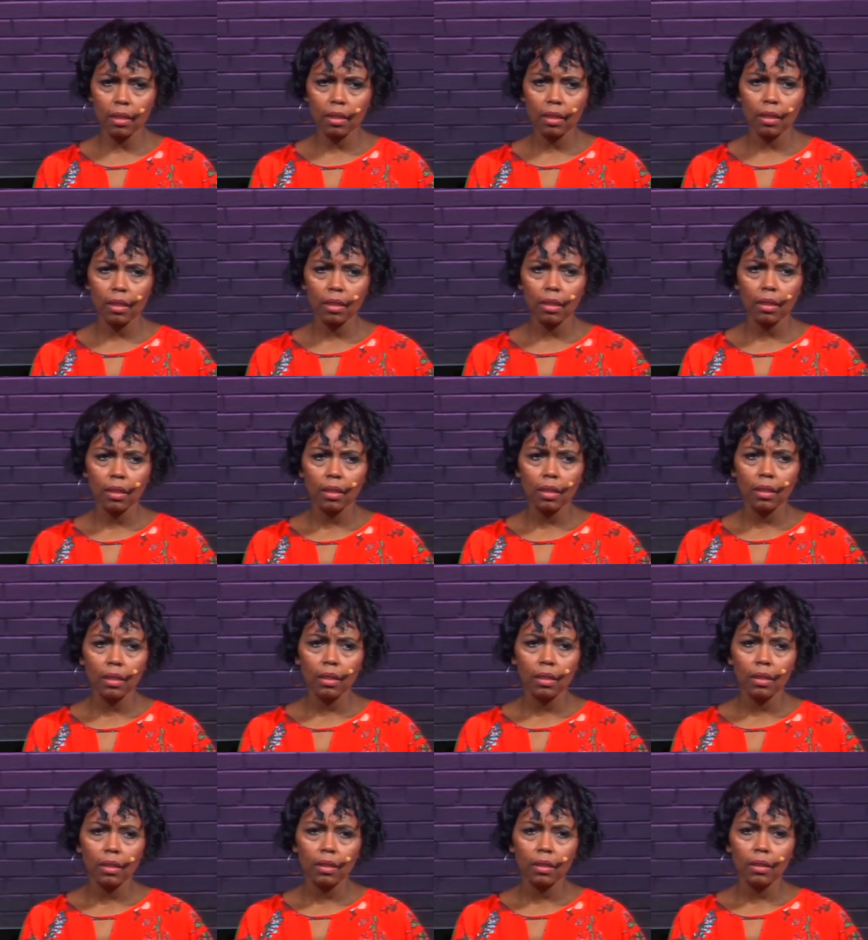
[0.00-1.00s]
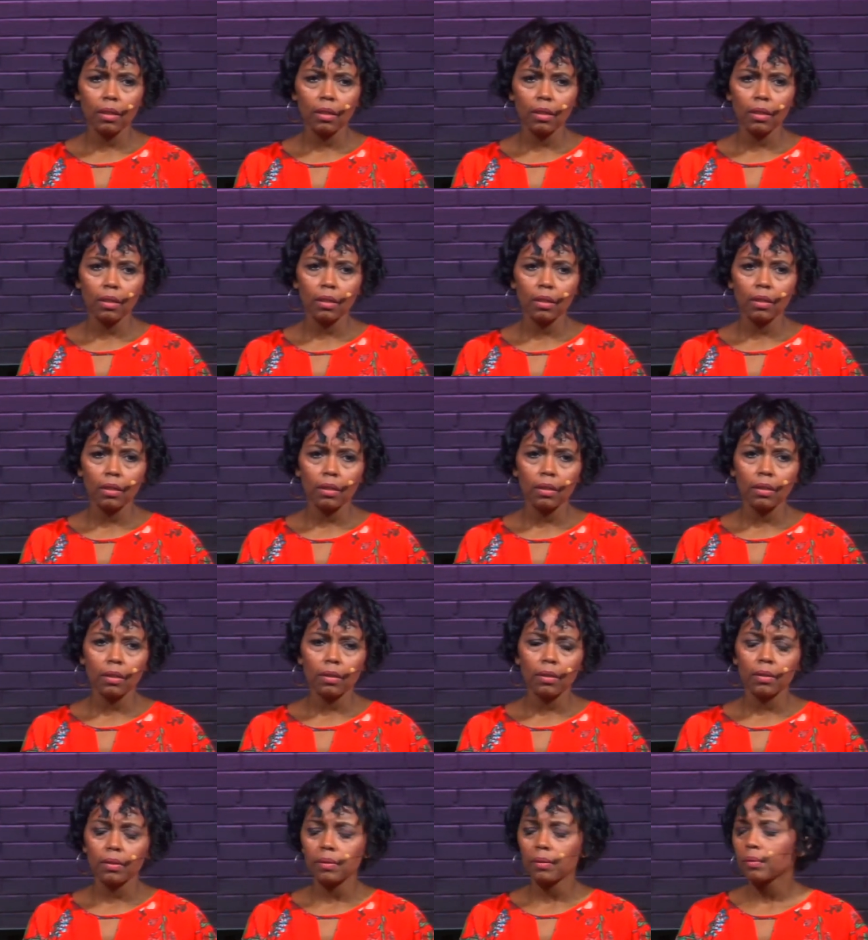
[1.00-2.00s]

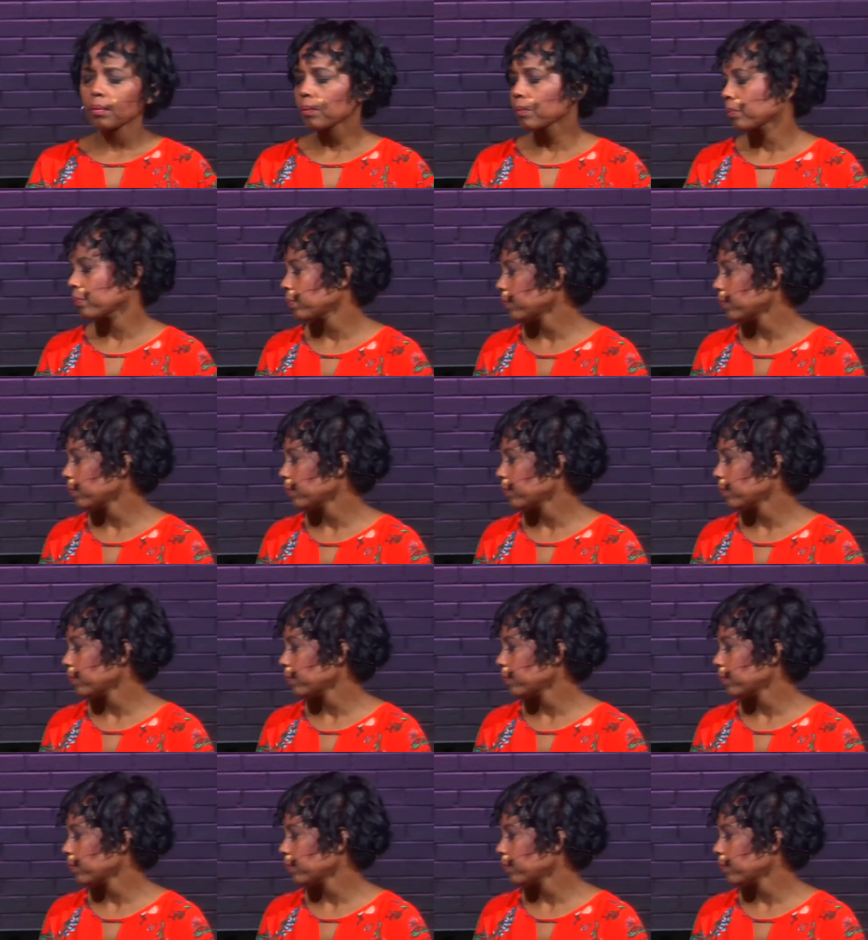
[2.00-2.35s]
[no speech]